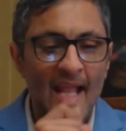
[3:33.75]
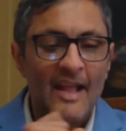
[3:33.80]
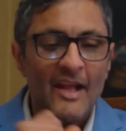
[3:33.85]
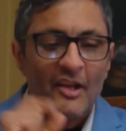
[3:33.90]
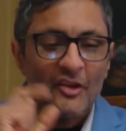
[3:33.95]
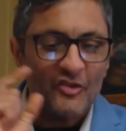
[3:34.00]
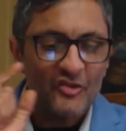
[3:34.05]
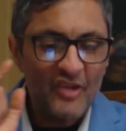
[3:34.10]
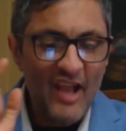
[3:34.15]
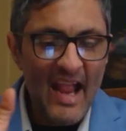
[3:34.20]

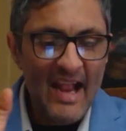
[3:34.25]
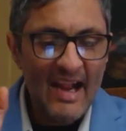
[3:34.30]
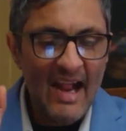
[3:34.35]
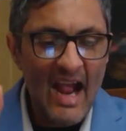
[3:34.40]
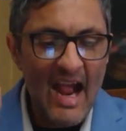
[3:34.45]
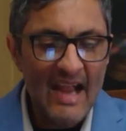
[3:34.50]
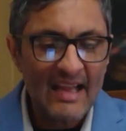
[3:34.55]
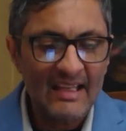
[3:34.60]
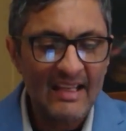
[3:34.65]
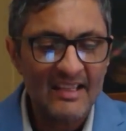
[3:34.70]

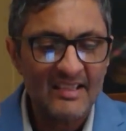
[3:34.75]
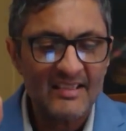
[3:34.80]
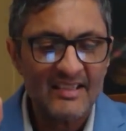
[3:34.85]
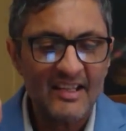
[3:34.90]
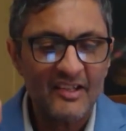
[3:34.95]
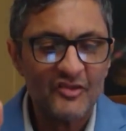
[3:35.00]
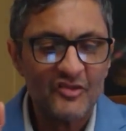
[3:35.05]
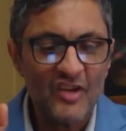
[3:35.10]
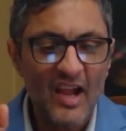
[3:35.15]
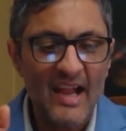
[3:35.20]
Shanghai listed
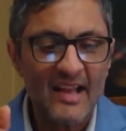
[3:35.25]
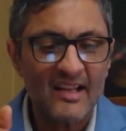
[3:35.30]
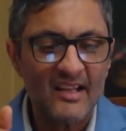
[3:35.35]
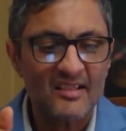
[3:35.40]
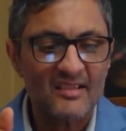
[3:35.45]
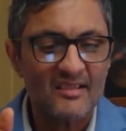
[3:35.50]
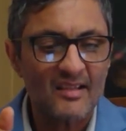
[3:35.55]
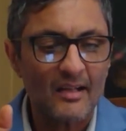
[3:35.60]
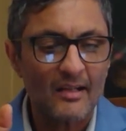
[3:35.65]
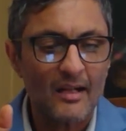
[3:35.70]
China's
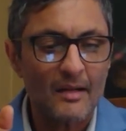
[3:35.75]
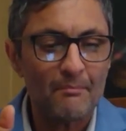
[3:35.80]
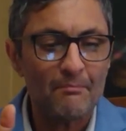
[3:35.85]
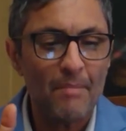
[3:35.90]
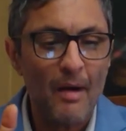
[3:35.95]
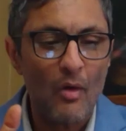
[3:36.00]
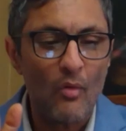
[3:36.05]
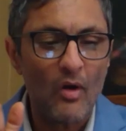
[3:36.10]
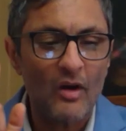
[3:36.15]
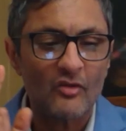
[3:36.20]
Southern
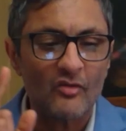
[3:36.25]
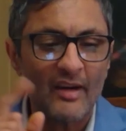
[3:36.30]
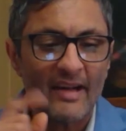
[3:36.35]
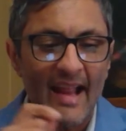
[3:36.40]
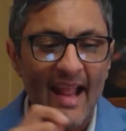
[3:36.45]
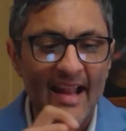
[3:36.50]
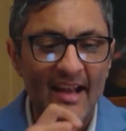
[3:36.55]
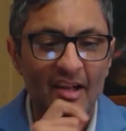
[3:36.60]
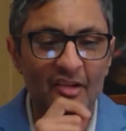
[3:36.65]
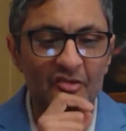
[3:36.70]
Power Grid
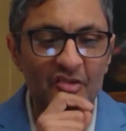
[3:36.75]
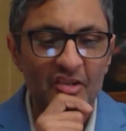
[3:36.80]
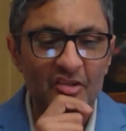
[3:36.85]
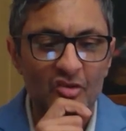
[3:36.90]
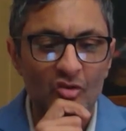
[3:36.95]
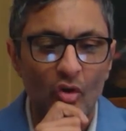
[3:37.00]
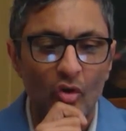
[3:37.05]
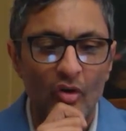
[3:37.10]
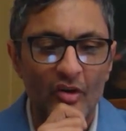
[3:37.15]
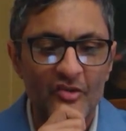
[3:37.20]
Energy
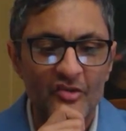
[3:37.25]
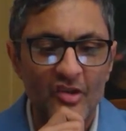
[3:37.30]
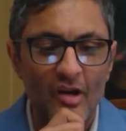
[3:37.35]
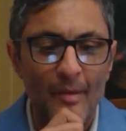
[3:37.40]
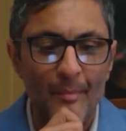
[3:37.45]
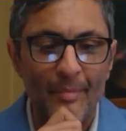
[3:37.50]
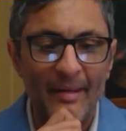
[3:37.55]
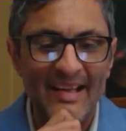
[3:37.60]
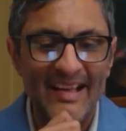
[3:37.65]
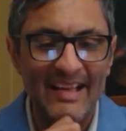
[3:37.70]
Storage
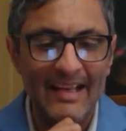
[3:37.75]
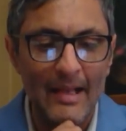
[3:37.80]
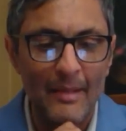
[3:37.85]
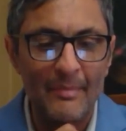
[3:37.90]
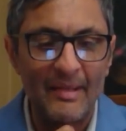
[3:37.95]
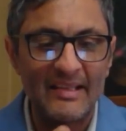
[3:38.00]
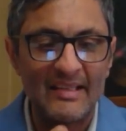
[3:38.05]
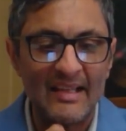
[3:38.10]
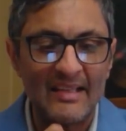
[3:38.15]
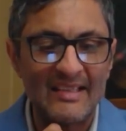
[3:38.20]
Company
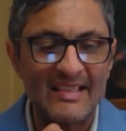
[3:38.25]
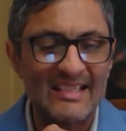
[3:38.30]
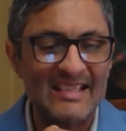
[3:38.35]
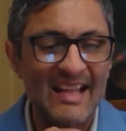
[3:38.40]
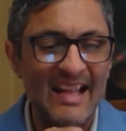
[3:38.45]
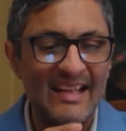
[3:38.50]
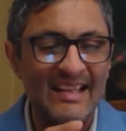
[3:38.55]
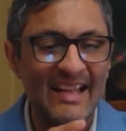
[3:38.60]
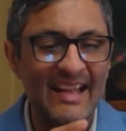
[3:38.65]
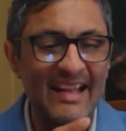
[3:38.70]
Limited
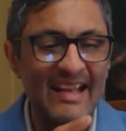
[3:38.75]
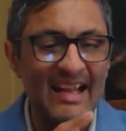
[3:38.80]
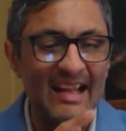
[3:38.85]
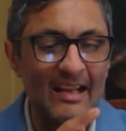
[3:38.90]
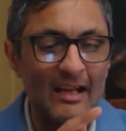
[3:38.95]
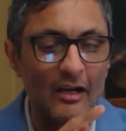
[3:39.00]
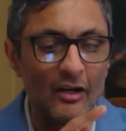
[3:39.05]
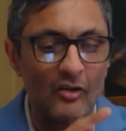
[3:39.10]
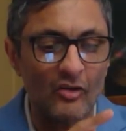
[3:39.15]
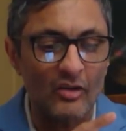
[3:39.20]
said in
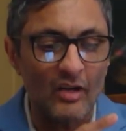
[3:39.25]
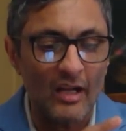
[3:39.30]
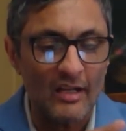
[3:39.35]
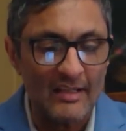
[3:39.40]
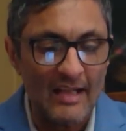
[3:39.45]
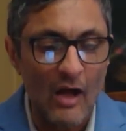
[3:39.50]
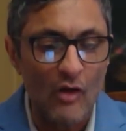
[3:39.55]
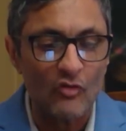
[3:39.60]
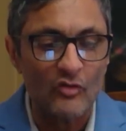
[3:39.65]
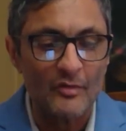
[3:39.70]
an
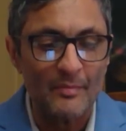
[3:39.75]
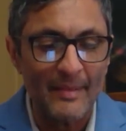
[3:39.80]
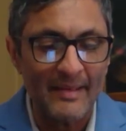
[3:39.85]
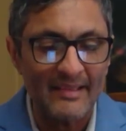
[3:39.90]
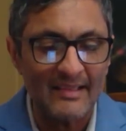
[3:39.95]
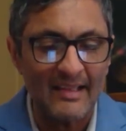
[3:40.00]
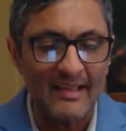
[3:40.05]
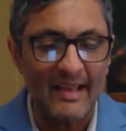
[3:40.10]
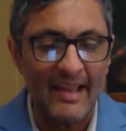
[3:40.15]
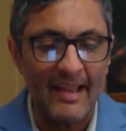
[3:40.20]
announcement
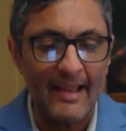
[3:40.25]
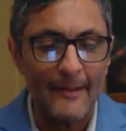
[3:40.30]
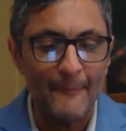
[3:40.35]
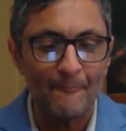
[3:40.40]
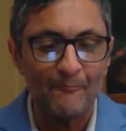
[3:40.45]
today